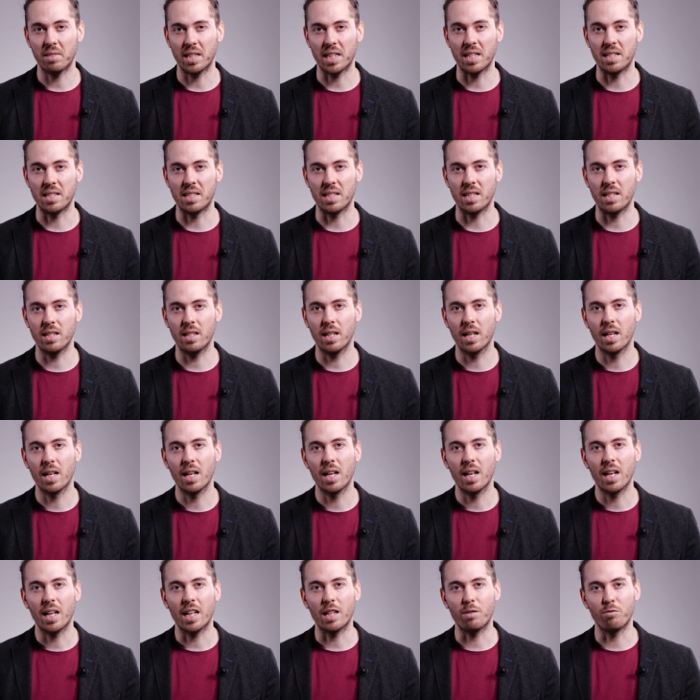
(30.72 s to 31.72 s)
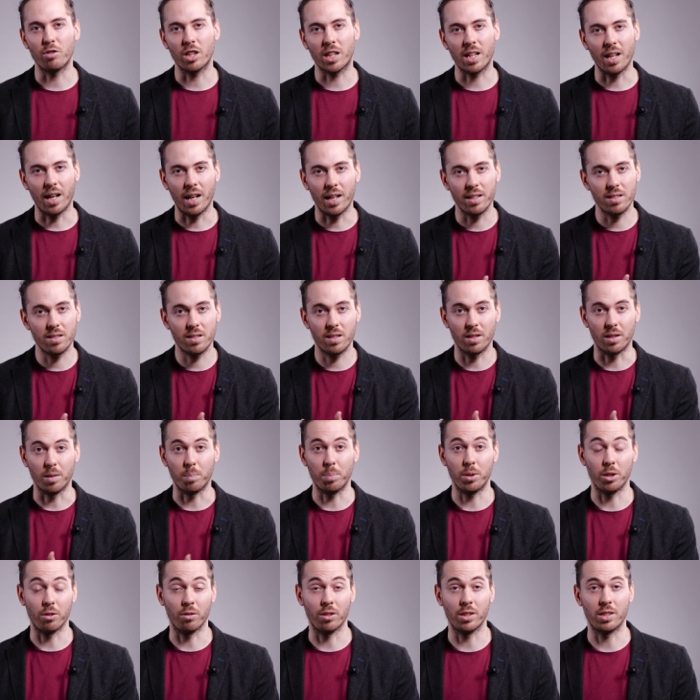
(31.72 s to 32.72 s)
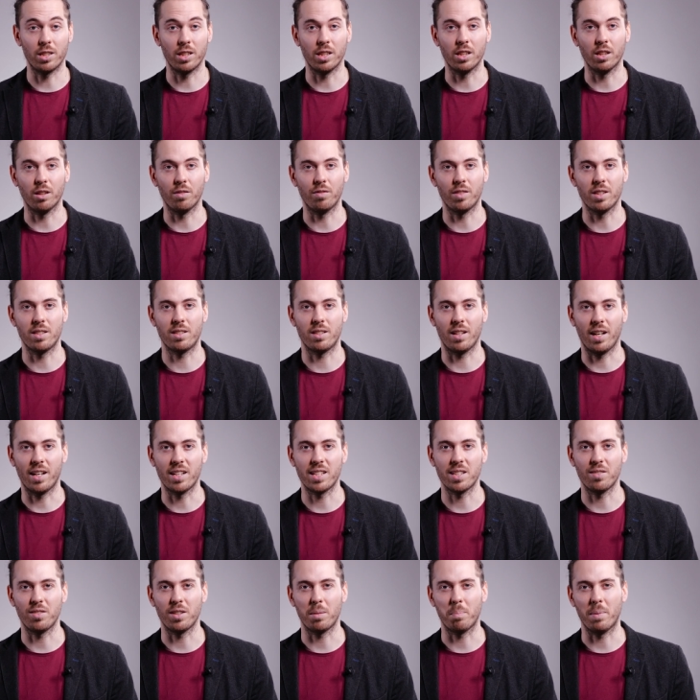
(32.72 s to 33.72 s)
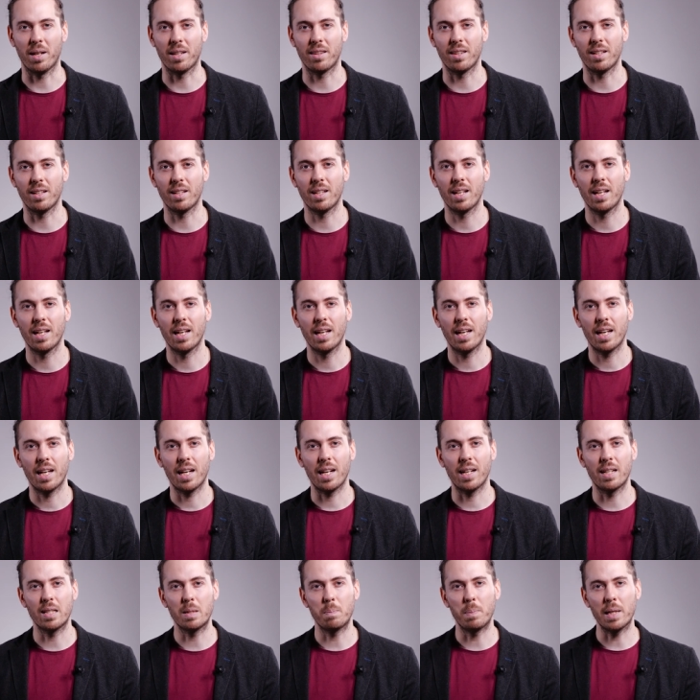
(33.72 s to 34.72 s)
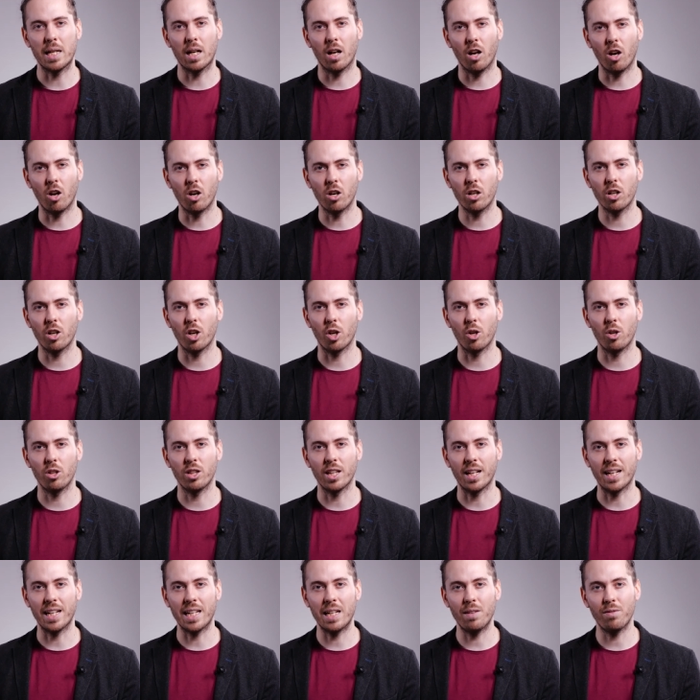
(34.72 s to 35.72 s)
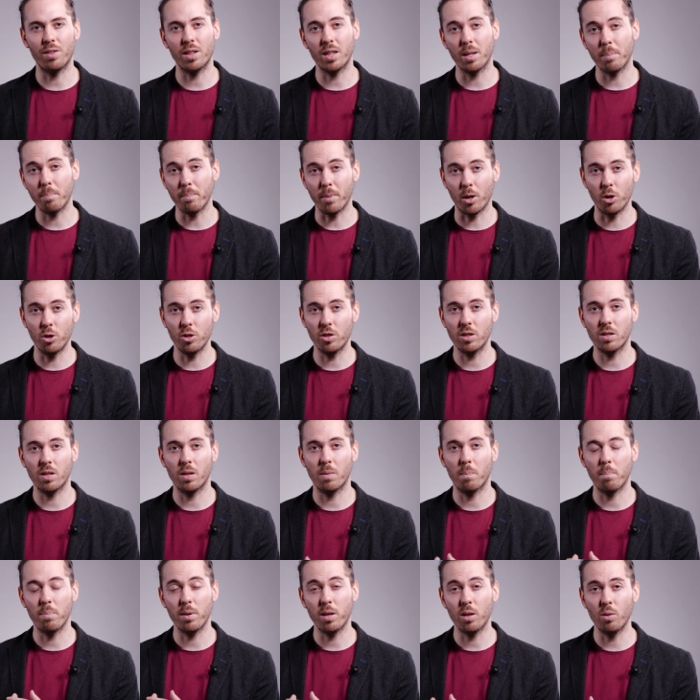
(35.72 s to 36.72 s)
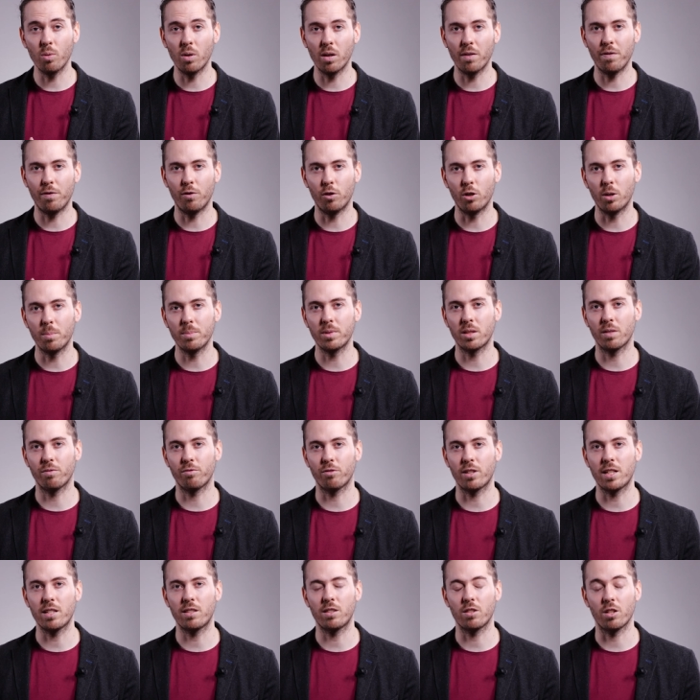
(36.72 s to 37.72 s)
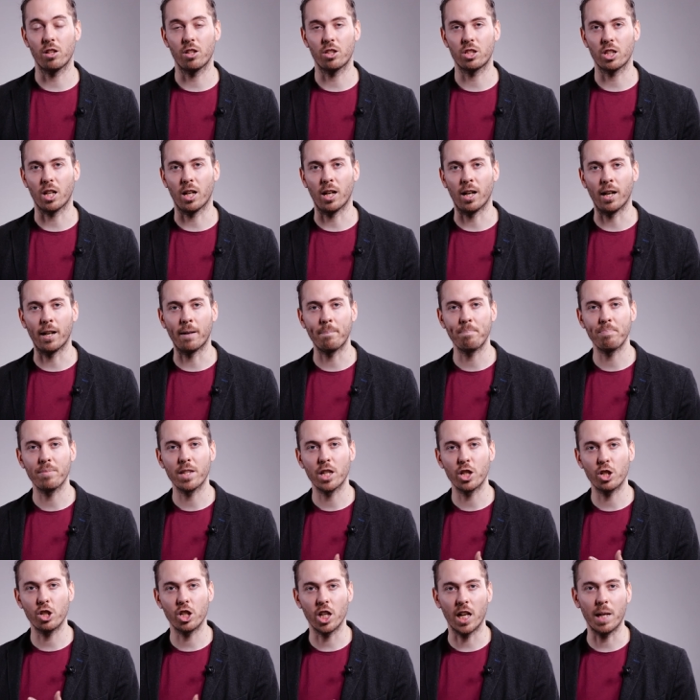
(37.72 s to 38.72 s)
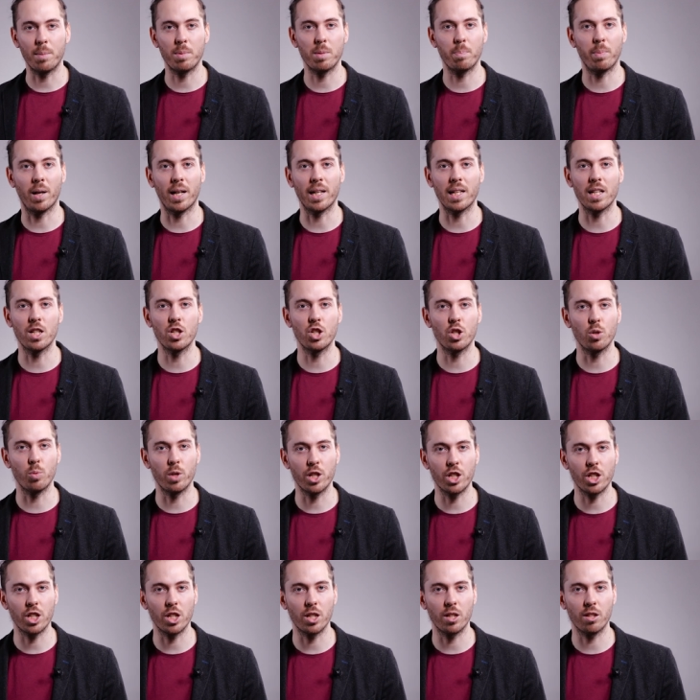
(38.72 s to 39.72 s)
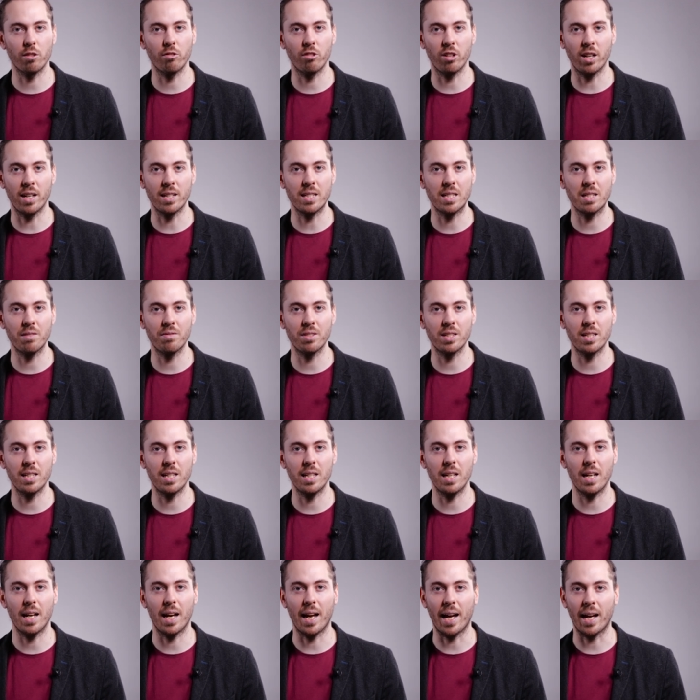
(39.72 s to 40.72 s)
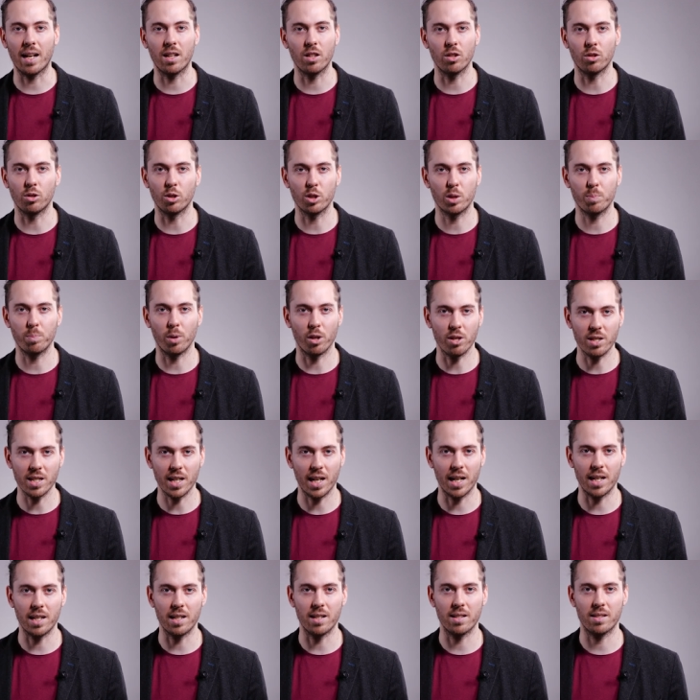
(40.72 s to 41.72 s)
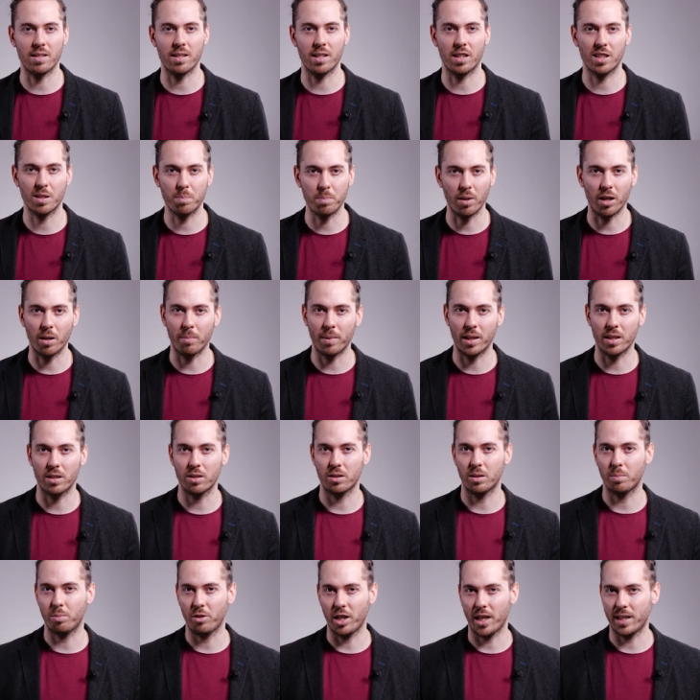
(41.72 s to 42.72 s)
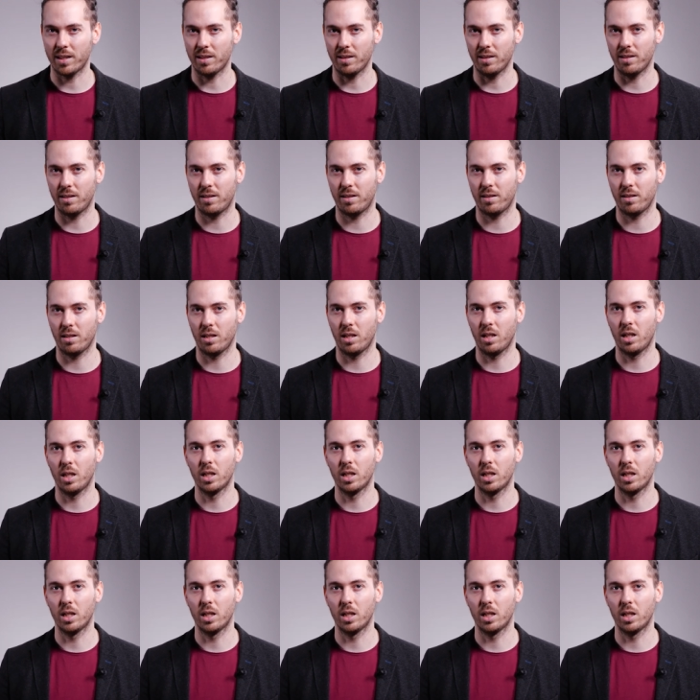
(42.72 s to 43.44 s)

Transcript: Indeed, in regards to the purity of the scientific method, it has been long known that even the most pure forms of research are shaped by intuition, creativity, and/or spontaneous experimental practice,